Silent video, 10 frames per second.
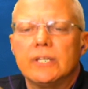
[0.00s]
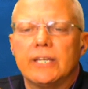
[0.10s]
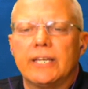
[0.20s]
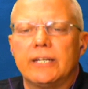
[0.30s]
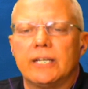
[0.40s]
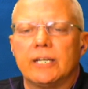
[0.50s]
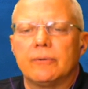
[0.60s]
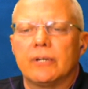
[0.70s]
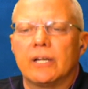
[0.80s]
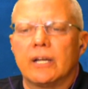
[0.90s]
And uh,
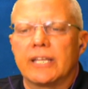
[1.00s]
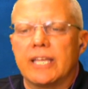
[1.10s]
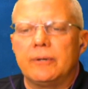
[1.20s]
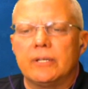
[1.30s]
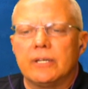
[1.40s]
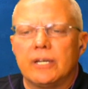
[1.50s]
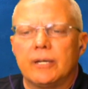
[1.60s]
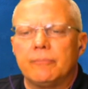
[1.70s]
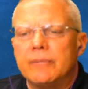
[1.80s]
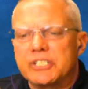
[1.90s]
again, uh,
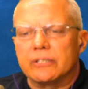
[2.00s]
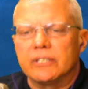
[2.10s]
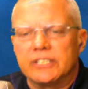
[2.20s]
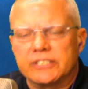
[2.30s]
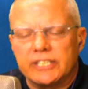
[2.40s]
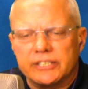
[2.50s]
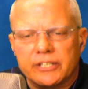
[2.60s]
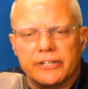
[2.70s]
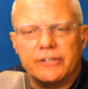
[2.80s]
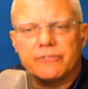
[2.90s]
Mitchell is the
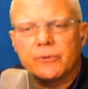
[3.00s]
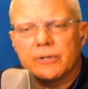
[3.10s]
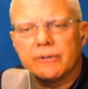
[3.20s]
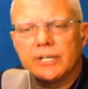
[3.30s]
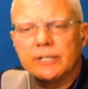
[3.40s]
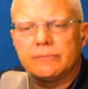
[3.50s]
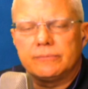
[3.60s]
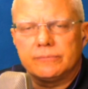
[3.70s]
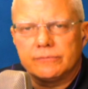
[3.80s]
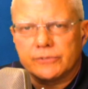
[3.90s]
attorney for, uh,
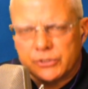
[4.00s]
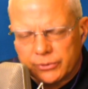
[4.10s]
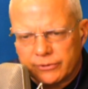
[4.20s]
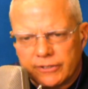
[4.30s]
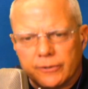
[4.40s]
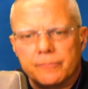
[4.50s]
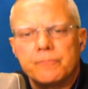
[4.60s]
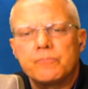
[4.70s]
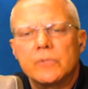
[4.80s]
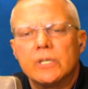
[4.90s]
for True the Vote.
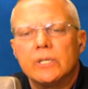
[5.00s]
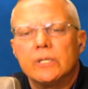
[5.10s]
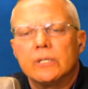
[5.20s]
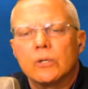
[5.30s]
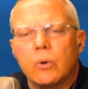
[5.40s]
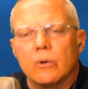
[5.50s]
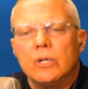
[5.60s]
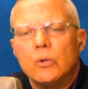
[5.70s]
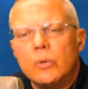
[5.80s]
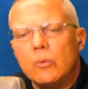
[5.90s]
Quote,
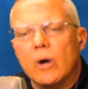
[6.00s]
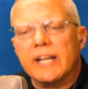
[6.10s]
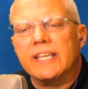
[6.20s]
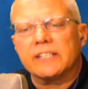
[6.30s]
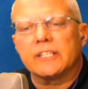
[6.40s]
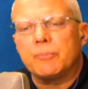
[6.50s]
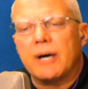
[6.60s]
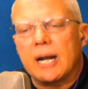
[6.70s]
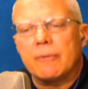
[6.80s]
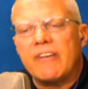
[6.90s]
we want to get to the
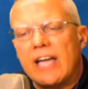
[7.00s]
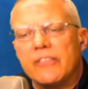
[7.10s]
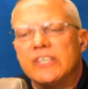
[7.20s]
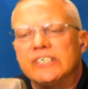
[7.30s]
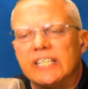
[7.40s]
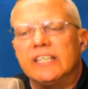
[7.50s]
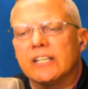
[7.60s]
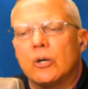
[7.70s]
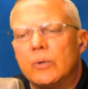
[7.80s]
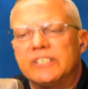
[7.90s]
bottom of how these
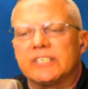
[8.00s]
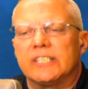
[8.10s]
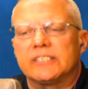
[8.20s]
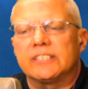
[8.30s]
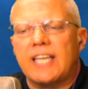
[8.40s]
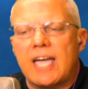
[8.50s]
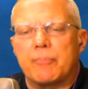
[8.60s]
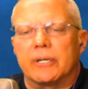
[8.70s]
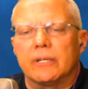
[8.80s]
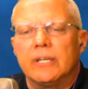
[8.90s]
coincidences happened,